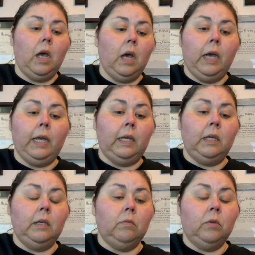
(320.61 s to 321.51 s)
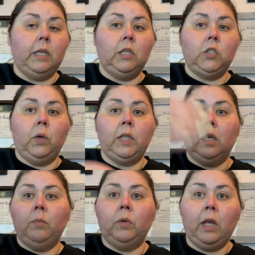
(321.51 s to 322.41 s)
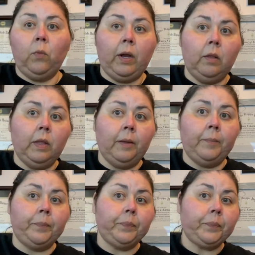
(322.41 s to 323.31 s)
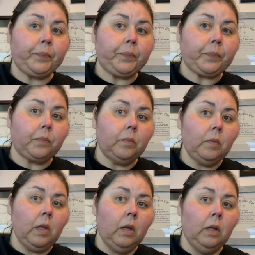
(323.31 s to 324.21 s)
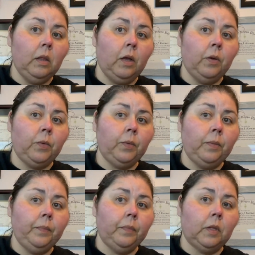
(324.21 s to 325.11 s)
I really enjoy them when I wear them alone.